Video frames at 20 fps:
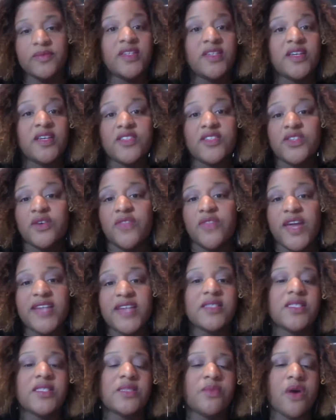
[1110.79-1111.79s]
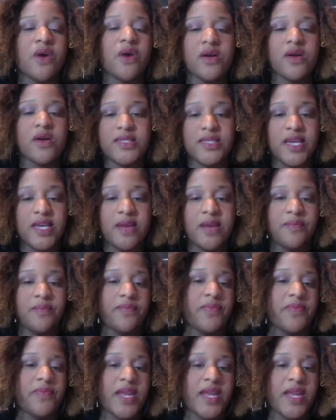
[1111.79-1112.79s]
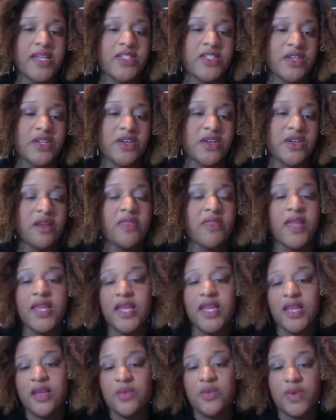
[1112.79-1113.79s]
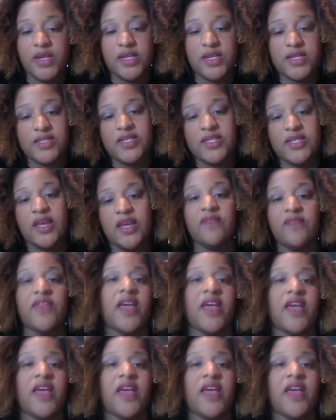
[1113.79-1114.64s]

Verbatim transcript: And so that's a small step that I took, and that anyone can take if they have an